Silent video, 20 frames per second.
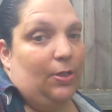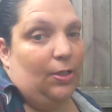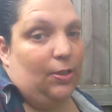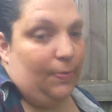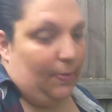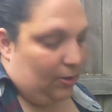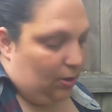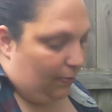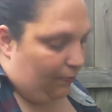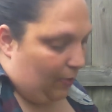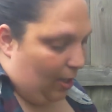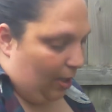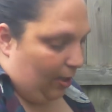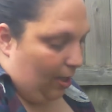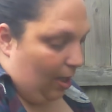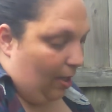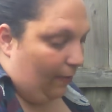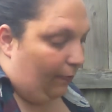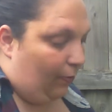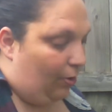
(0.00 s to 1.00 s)
expensive deck
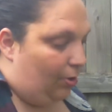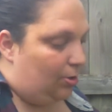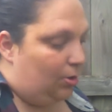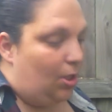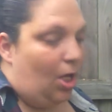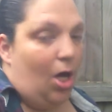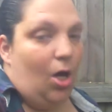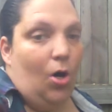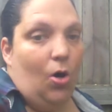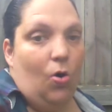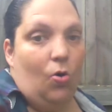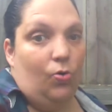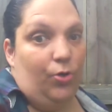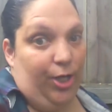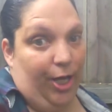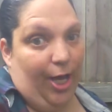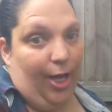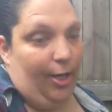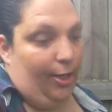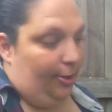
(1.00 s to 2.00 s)
ever. So
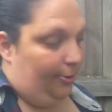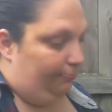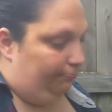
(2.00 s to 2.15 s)
yeah.